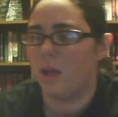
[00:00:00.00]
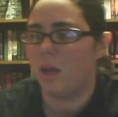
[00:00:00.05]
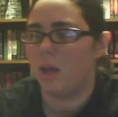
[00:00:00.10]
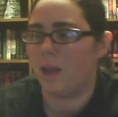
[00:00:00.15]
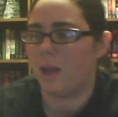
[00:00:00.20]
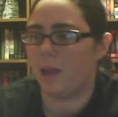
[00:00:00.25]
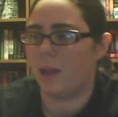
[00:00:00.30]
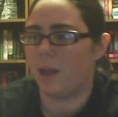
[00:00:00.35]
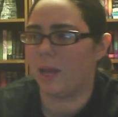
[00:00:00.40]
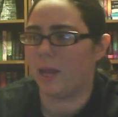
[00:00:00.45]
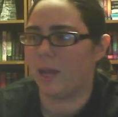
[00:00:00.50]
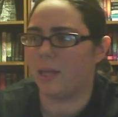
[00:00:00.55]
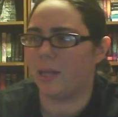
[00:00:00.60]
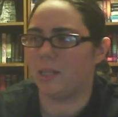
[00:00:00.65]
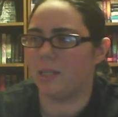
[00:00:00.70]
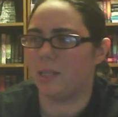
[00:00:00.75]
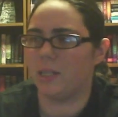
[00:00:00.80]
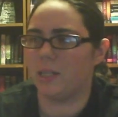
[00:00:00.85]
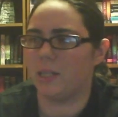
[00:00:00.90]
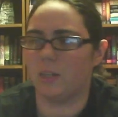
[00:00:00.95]
And,
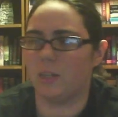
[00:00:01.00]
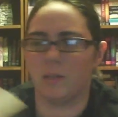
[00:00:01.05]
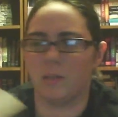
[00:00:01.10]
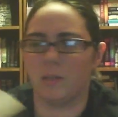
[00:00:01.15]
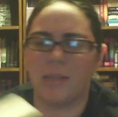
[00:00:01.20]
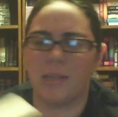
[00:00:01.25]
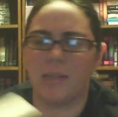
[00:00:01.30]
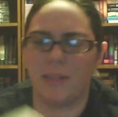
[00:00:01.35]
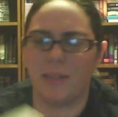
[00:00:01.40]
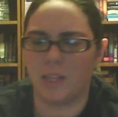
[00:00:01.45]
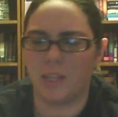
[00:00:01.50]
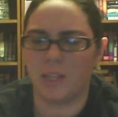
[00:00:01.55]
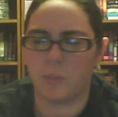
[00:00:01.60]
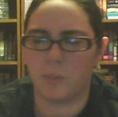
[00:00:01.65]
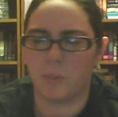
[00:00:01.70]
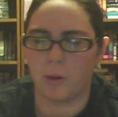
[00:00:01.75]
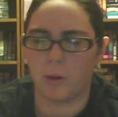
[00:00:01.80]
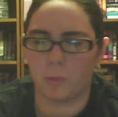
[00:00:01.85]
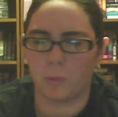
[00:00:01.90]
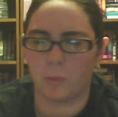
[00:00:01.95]
you know, I think it's
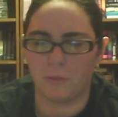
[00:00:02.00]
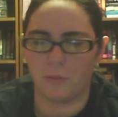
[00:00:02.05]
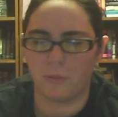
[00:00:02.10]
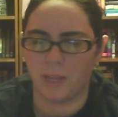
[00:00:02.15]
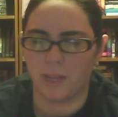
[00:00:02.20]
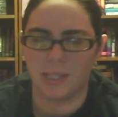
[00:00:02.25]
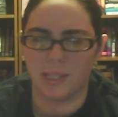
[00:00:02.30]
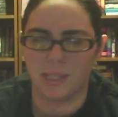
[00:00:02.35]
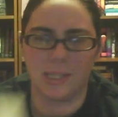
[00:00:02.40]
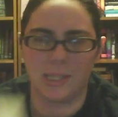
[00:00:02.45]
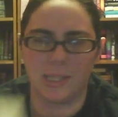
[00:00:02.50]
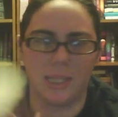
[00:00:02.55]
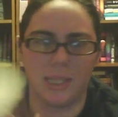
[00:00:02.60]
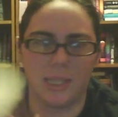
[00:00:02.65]
paranormal fantasy,